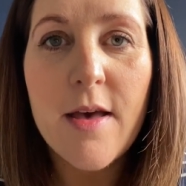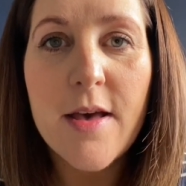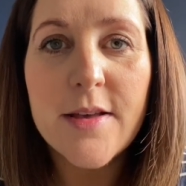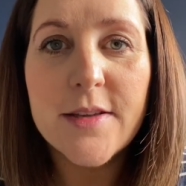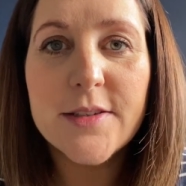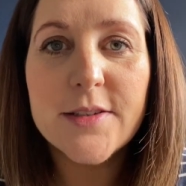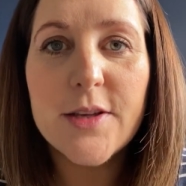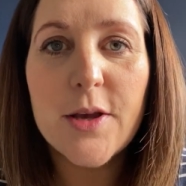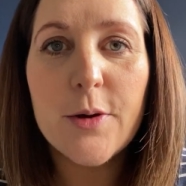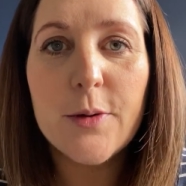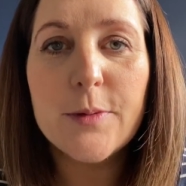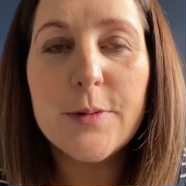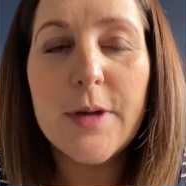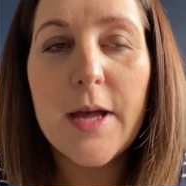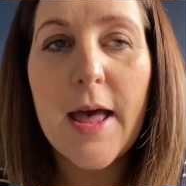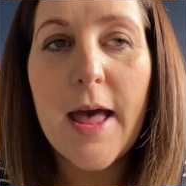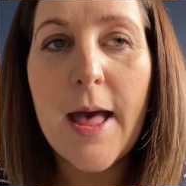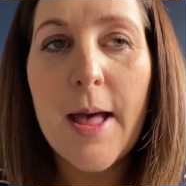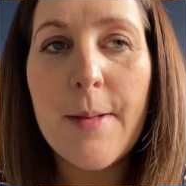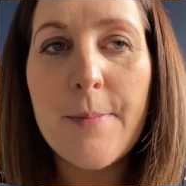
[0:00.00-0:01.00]
So
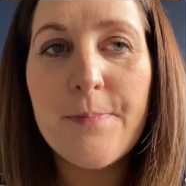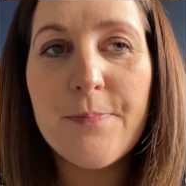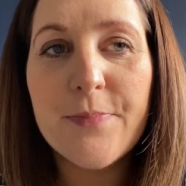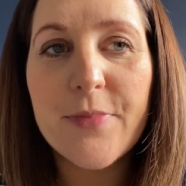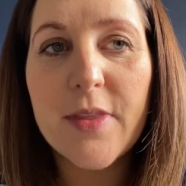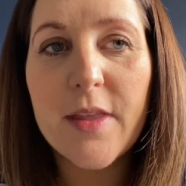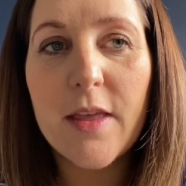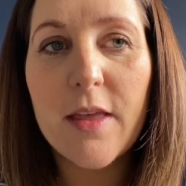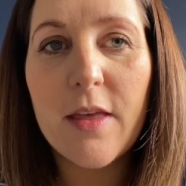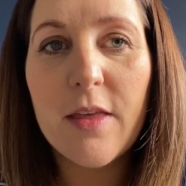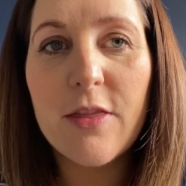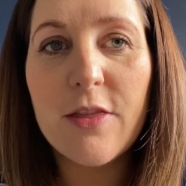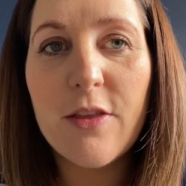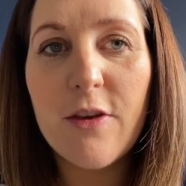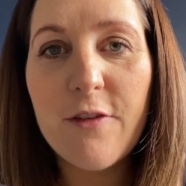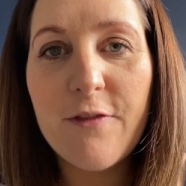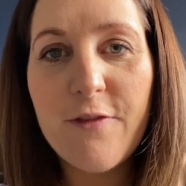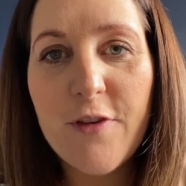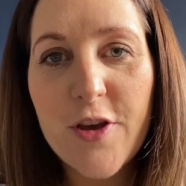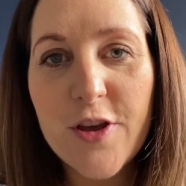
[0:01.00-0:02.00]

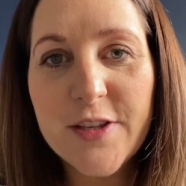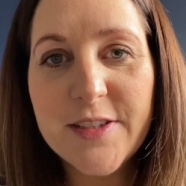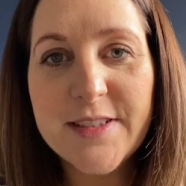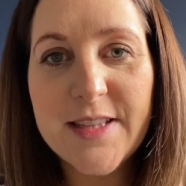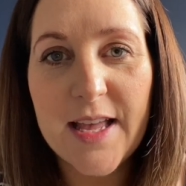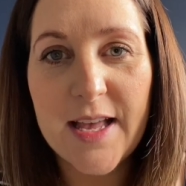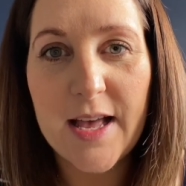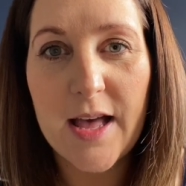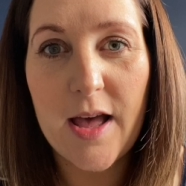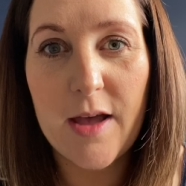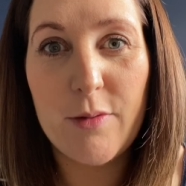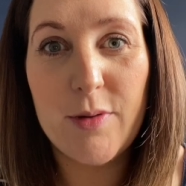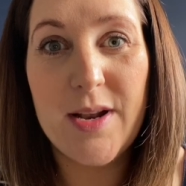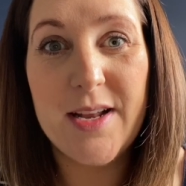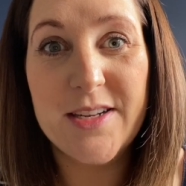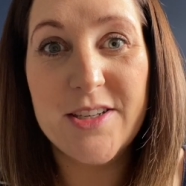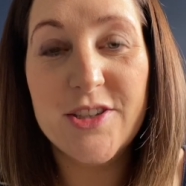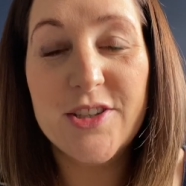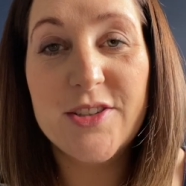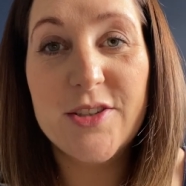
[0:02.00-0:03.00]
the first thing I would
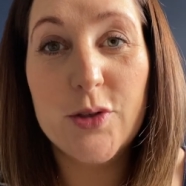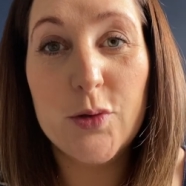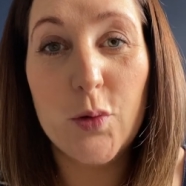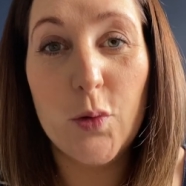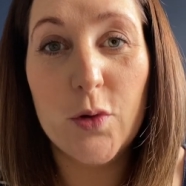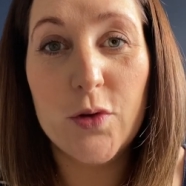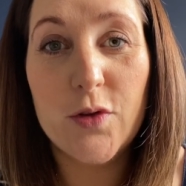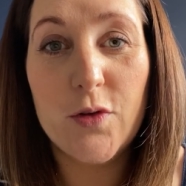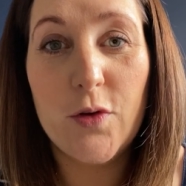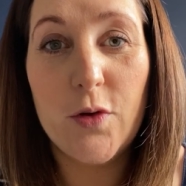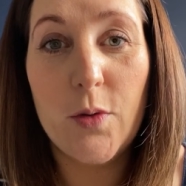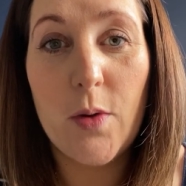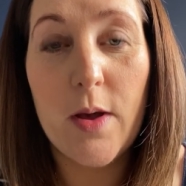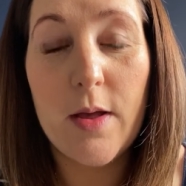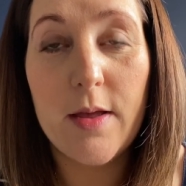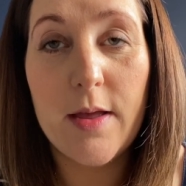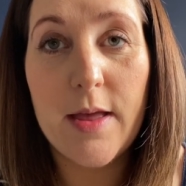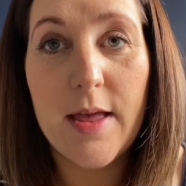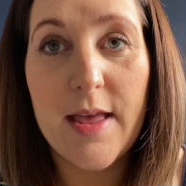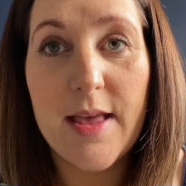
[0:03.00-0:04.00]
like just to talk through
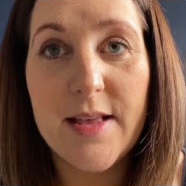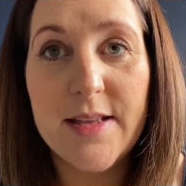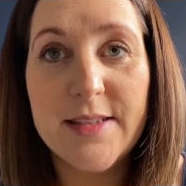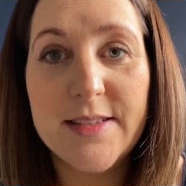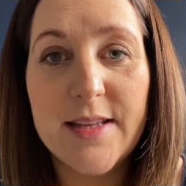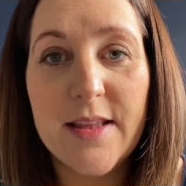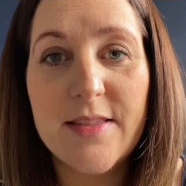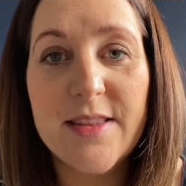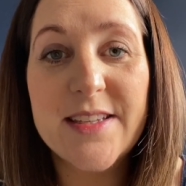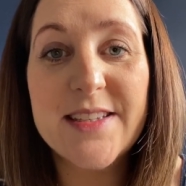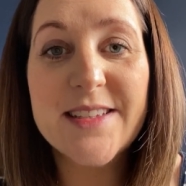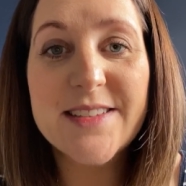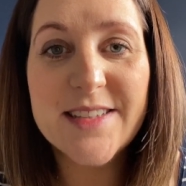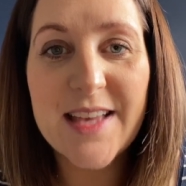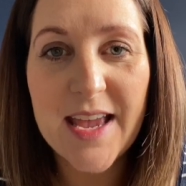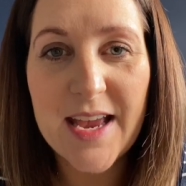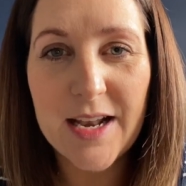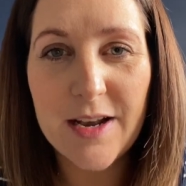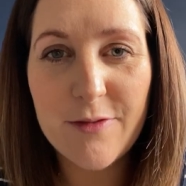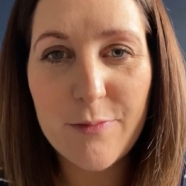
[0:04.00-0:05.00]
is the
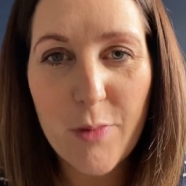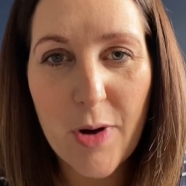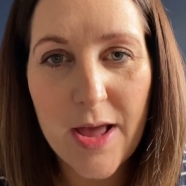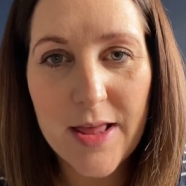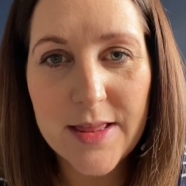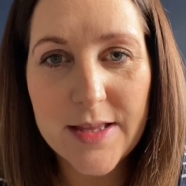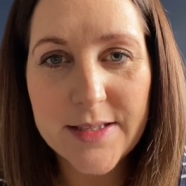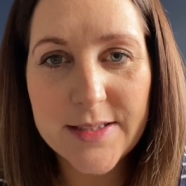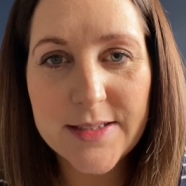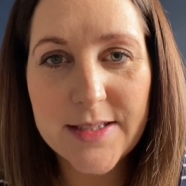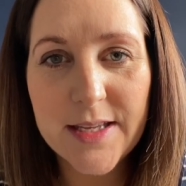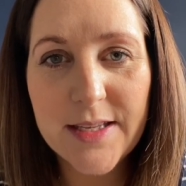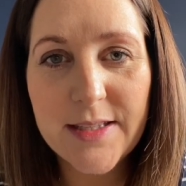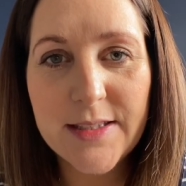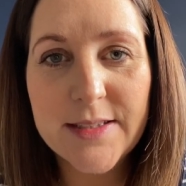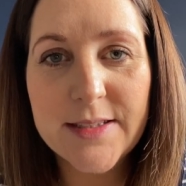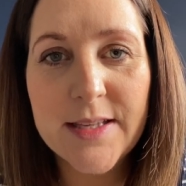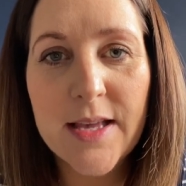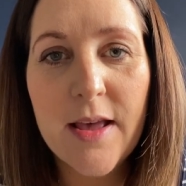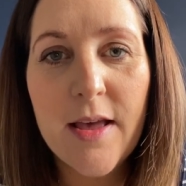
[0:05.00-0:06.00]
scale of
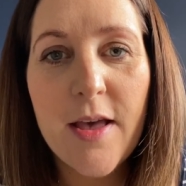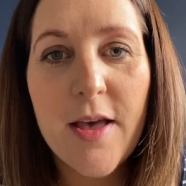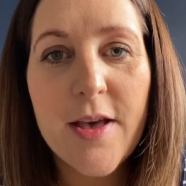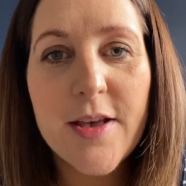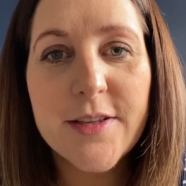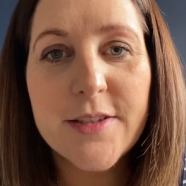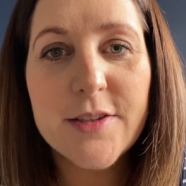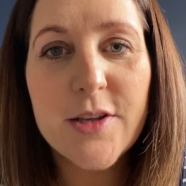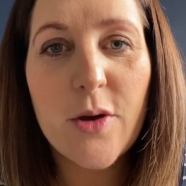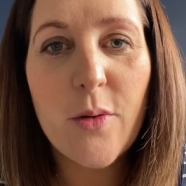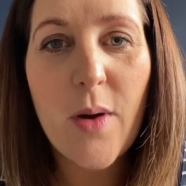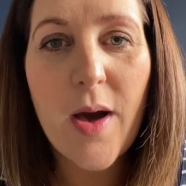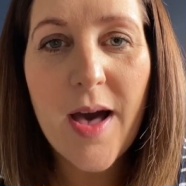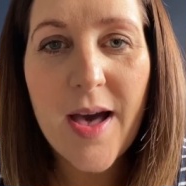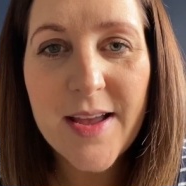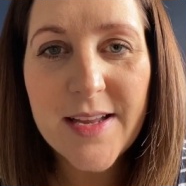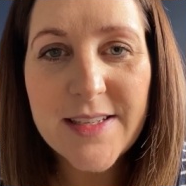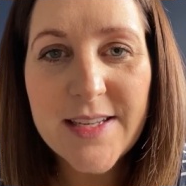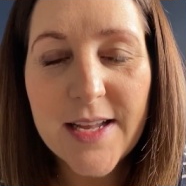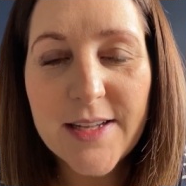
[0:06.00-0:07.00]
breathlessness. So
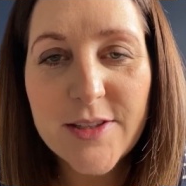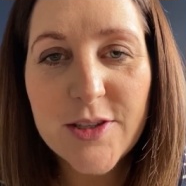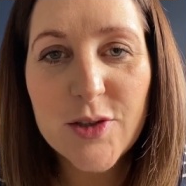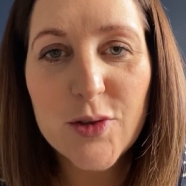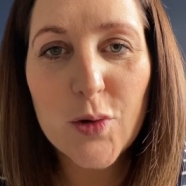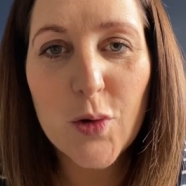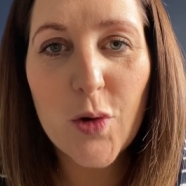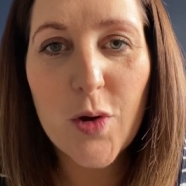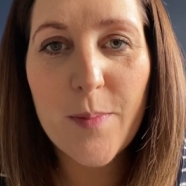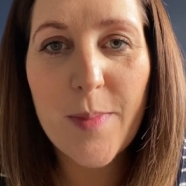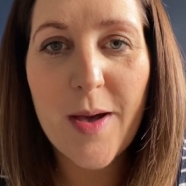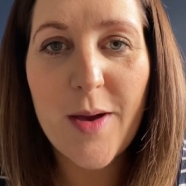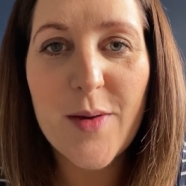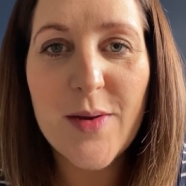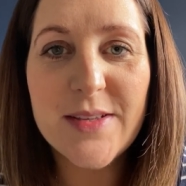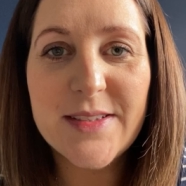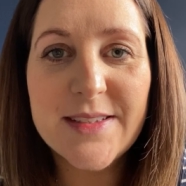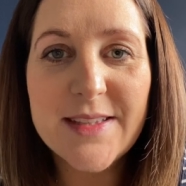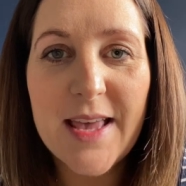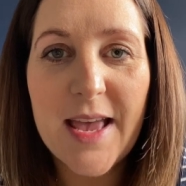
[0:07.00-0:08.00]
I tend to talk about a
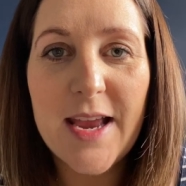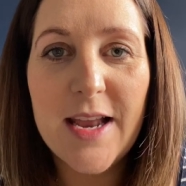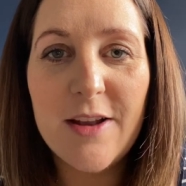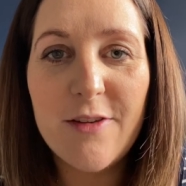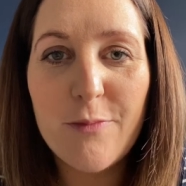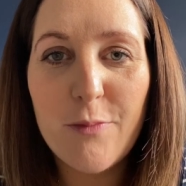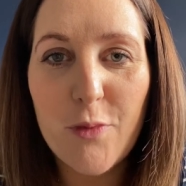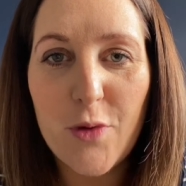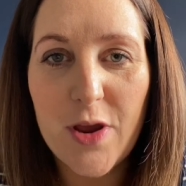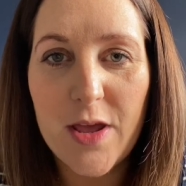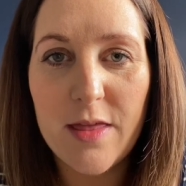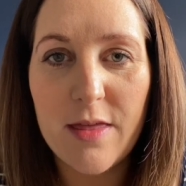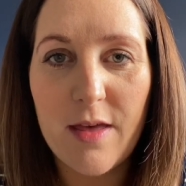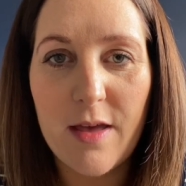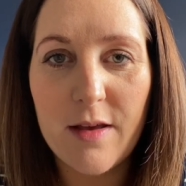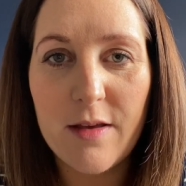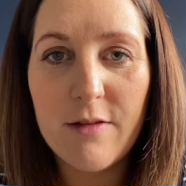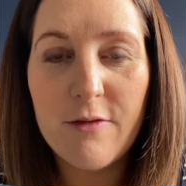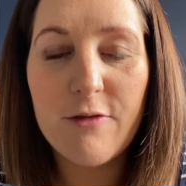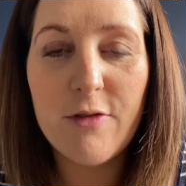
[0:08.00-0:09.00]
scale of
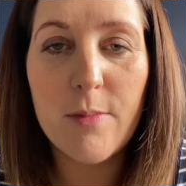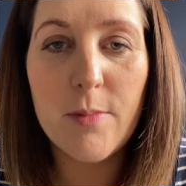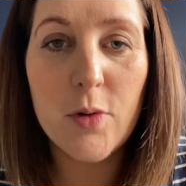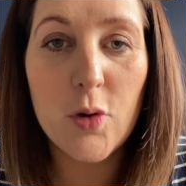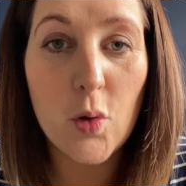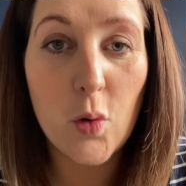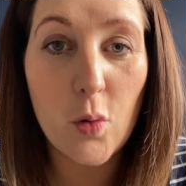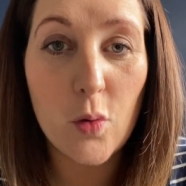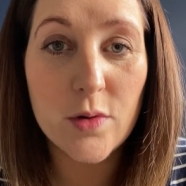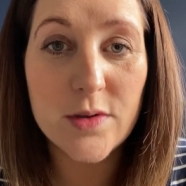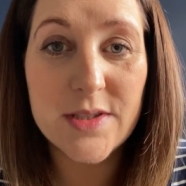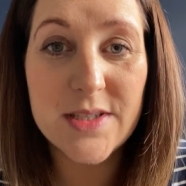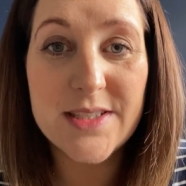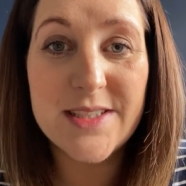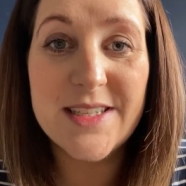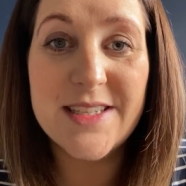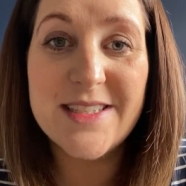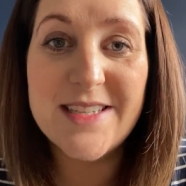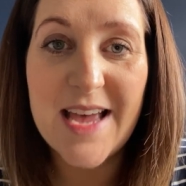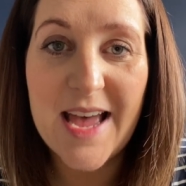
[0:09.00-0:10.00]
breathing from 0
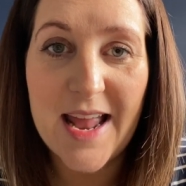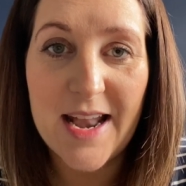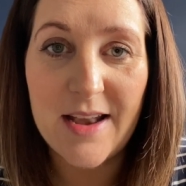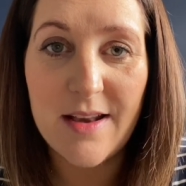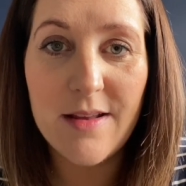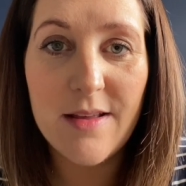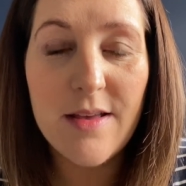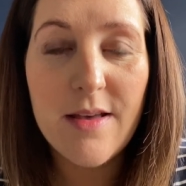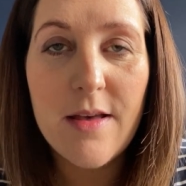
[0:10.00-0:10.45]
to 10.